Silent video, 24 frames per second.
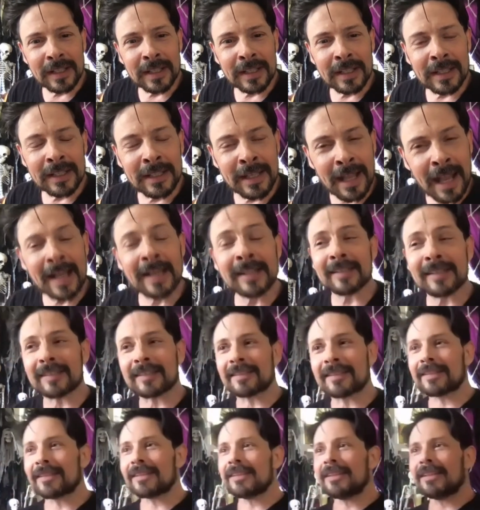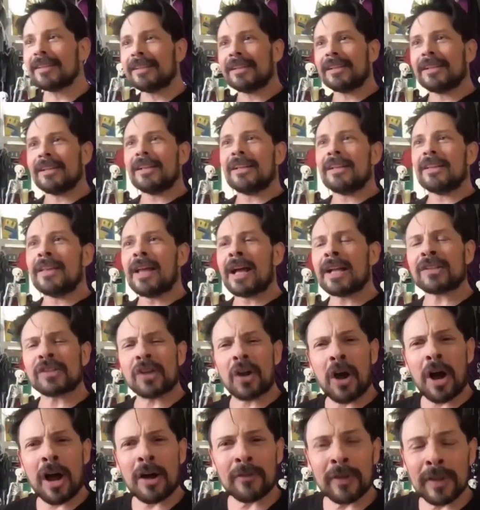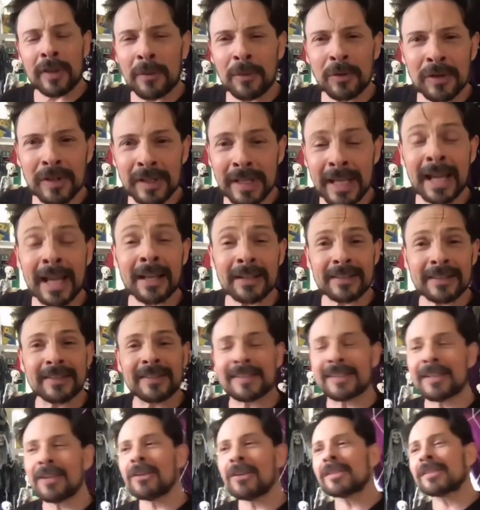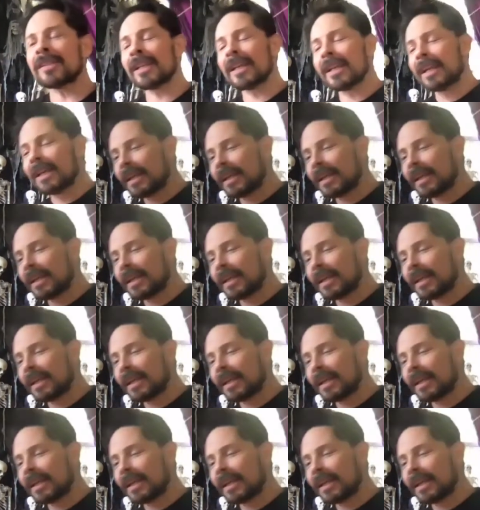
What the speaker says: Yes. That's all. They were, yeah, seriously. And